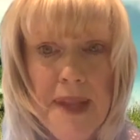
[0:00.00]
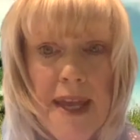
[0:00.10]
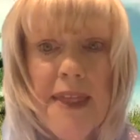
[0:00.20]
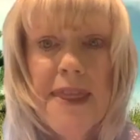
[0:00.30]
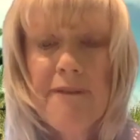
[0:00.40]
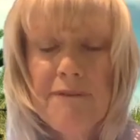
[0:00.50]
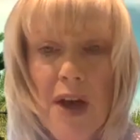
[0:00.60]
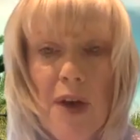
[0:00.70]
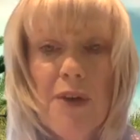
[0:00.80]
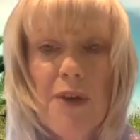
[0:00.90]
that
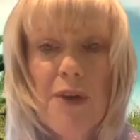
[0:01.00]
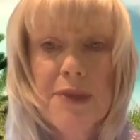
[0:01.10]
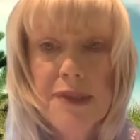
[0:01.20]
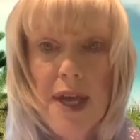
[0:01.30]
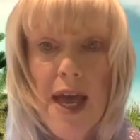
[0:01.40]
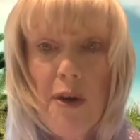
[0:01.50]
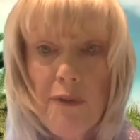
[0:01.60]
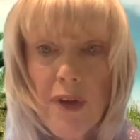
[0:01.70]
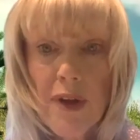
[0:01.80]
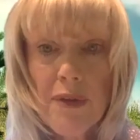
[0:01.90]
felt that it was
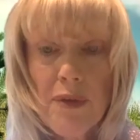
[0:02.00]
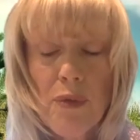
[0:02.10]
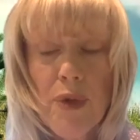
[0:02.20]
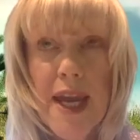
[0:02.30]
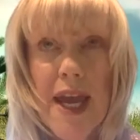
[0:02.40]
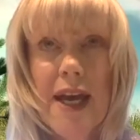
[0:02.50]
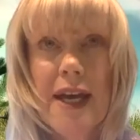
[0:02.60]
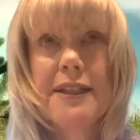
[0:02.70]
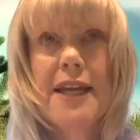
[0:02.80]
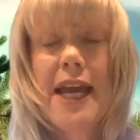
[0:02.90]
helpful. We
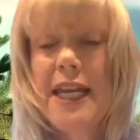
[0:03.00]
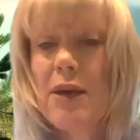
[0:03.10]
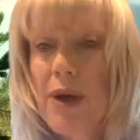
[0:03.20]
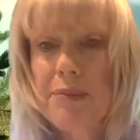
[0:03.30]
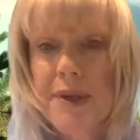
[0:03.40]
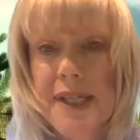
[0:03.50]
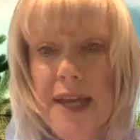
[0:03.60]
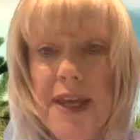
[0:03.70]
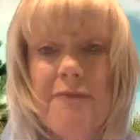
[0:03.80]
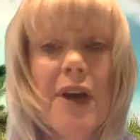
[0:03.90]
had
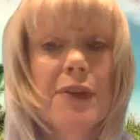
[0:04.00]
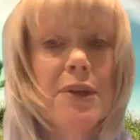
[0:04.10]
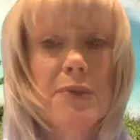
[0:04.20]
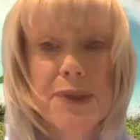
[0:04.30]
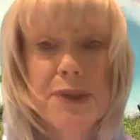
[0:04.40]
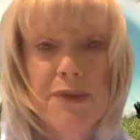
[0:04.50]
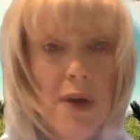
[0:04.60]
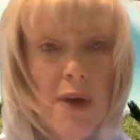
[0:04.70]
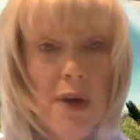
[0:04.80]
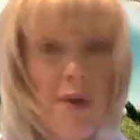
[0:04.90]
81% that felt it was
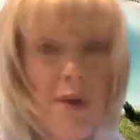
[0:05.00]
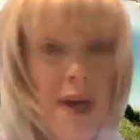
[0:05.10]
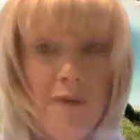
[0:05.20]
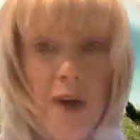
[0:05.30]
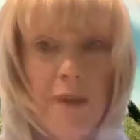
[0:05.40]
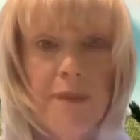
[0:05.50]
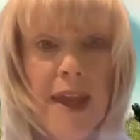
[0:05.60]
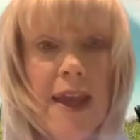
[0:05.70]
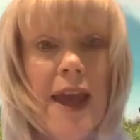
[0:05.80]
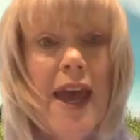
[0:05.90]
very helpful.
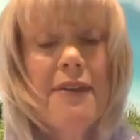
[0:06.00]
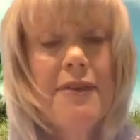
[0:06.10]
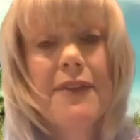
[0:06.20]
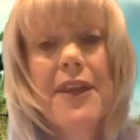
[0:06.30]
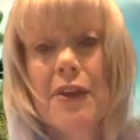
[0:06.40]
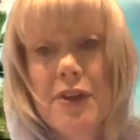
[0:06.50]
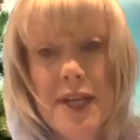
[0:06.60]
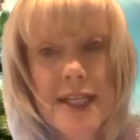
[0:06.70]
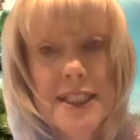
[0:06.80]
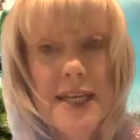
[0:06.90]
And then the other
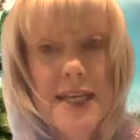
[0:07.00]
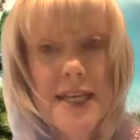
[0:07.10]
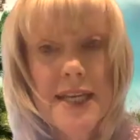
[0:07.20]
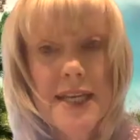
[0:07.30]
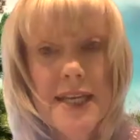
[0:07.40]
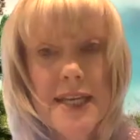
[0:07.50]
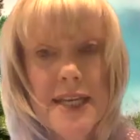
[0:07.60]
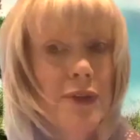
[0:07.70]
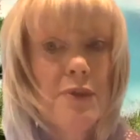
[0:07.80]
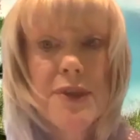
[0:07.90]
19%
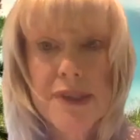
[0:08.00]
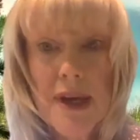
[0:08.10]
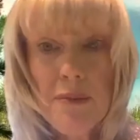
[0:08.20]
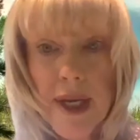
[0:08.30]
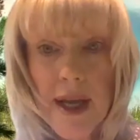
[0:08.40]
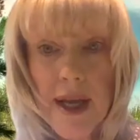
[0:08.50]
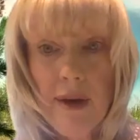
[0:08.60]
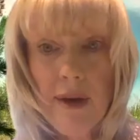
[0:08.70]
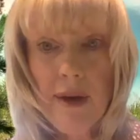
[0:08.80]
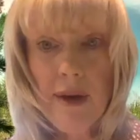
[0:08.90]
felt it was somewhat
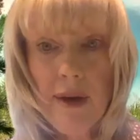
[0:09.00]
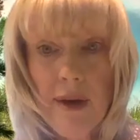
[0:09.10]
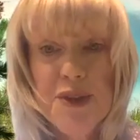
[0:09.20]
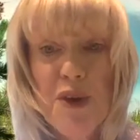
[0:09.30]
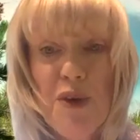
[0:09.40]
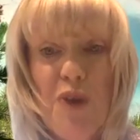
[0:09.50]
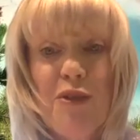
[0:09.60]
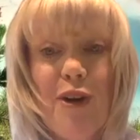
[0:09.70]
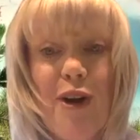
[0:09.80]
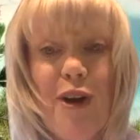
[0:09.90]
helpful. So
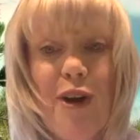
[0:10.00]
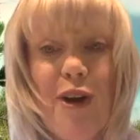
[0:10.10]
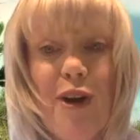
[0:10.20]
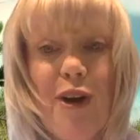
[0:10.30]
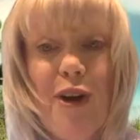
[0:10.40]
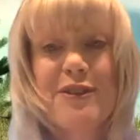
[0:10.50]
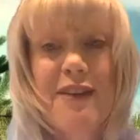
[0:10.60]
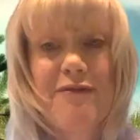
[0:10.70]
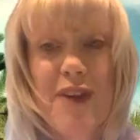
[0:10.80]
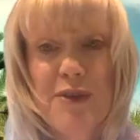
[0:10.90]
overall, they
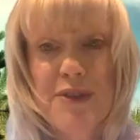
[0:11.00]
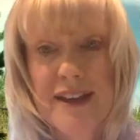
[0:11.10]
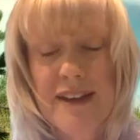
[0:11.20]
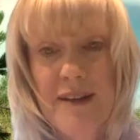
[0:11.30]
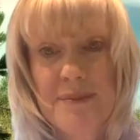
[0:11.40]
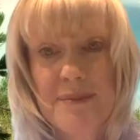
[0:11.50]
found that